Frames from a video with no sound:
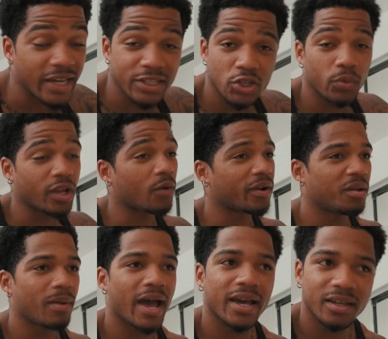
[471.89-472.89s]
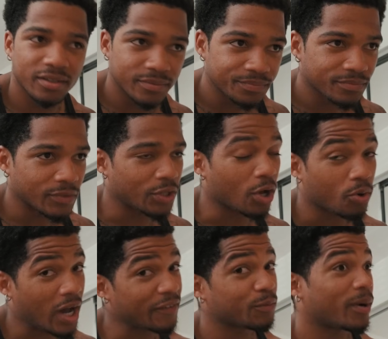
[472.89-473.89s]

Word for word: Next year when y'all running back, Y'all gonna have